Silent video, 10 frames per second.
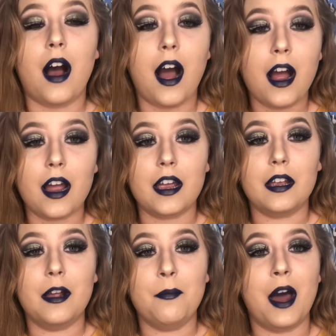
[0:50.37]

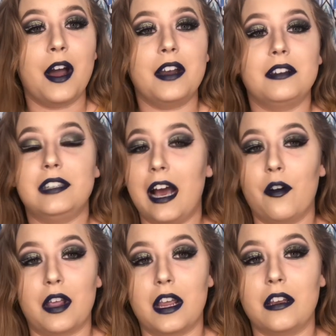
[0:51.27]
am not
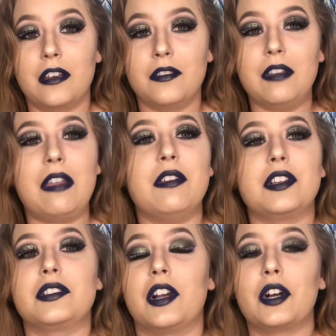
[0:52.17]
doubting that
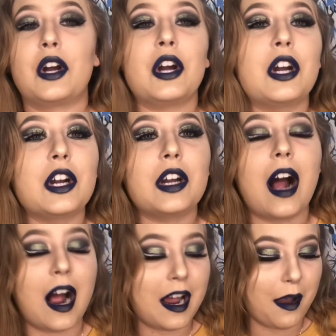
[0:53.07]
this occurred.
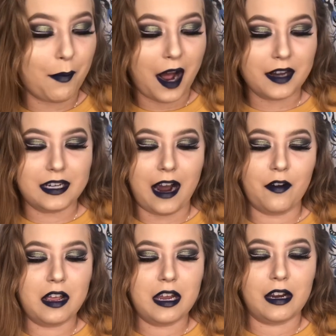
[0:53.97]
I am not
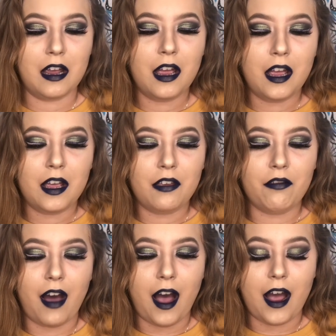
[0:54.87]
doubting
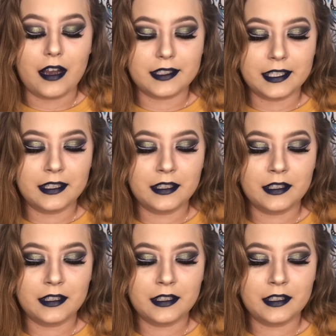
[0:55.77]
that